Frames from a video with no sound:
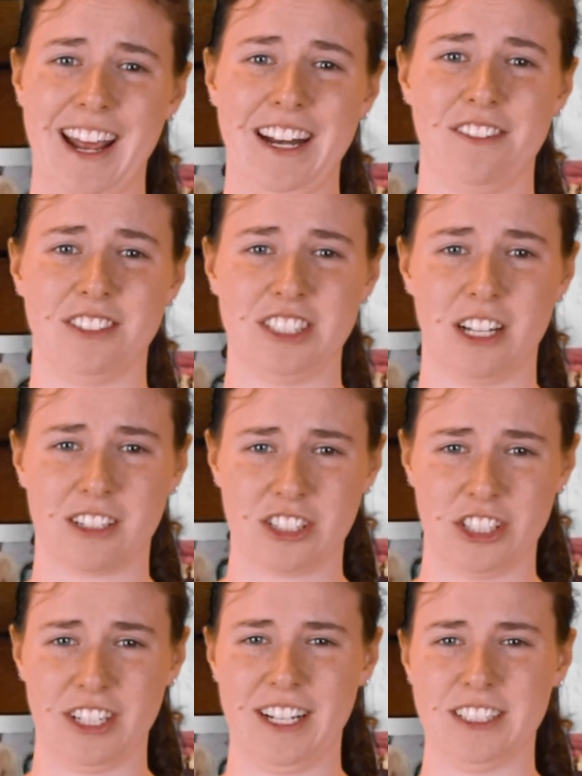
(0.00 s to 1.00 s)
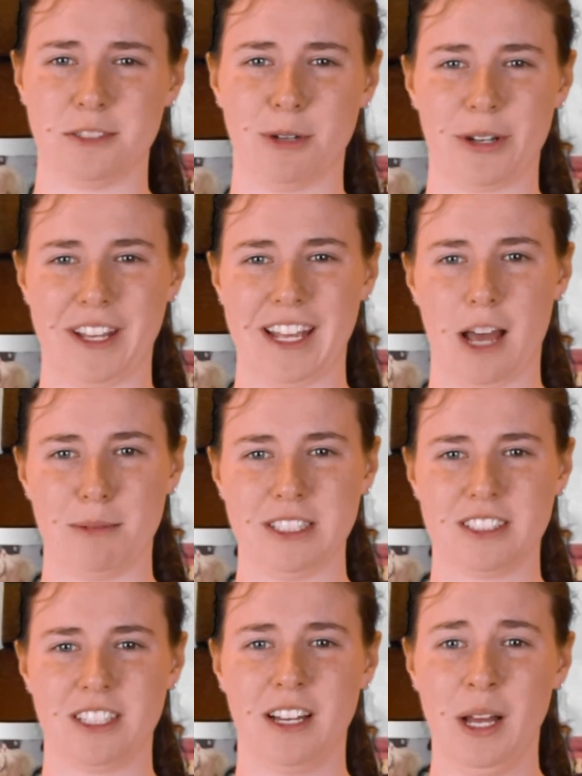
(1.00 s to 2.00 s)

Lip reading: any reduction in smoking habits.